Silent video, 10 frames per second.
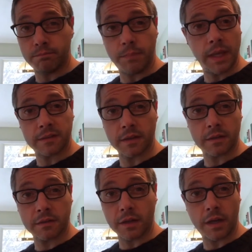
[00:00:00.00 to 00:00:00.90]

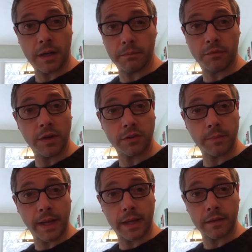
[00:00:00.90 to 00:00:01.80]
basic freezer
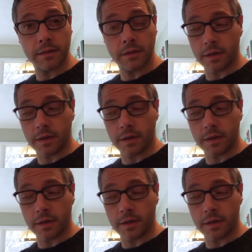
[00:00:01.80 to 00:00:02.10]
bag,